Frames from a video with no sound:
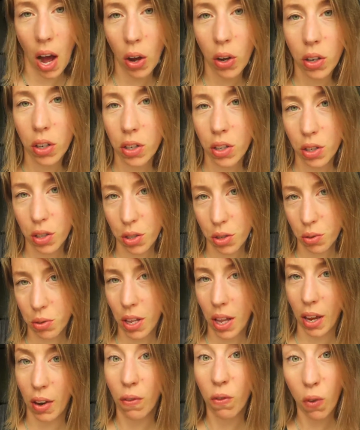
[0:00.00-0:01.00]
How could you do
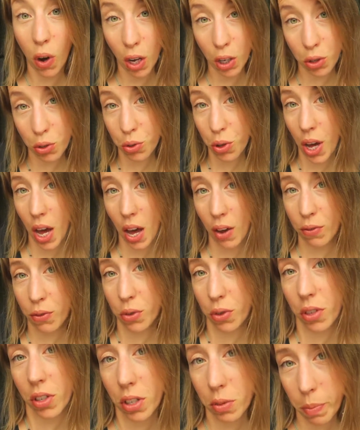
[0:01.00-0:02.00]
that? What do you have
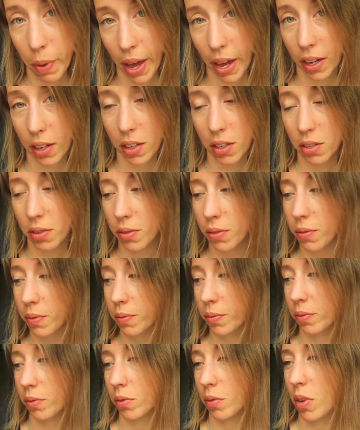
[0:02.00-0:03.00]
to expect,
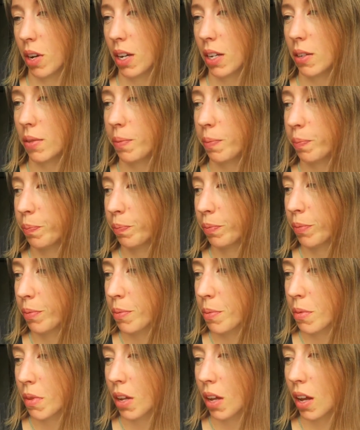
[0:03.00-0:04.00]
right?
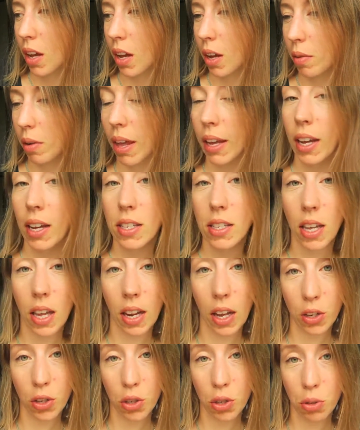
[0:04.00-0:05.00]
Like I
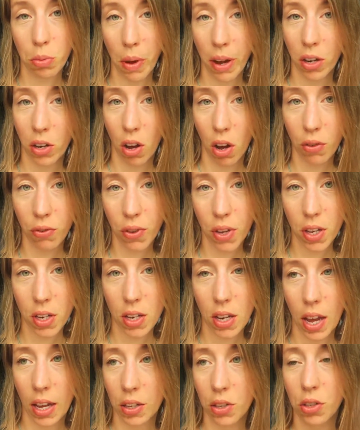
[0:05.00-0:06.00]
said, I just went off
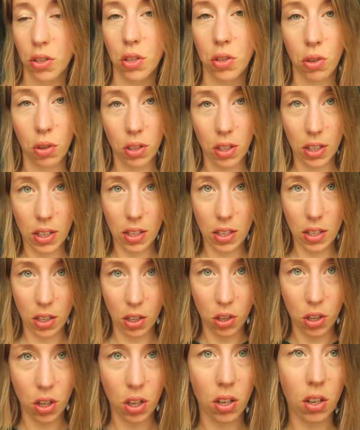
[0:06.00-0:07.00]
it. I just took the
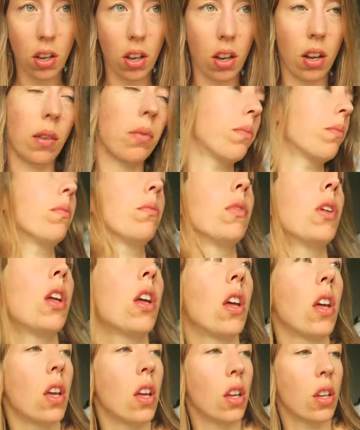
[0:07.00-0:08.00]
decision
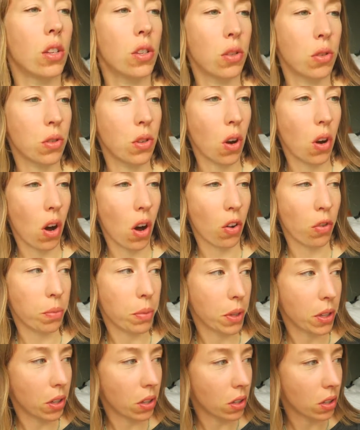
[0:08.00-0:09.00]
to go off
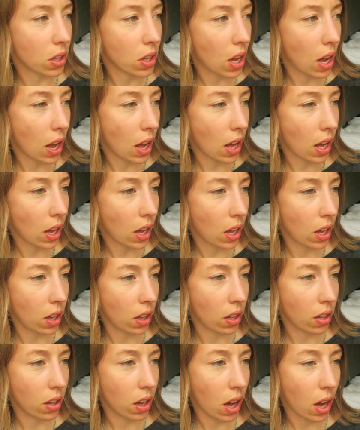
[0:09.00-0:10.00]
because
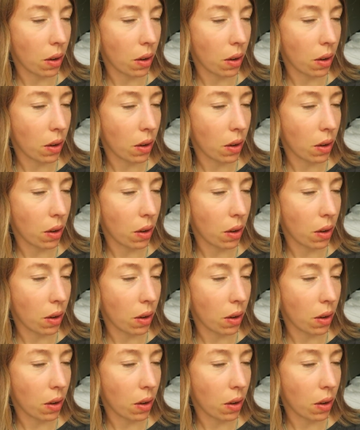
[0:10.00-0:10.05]
I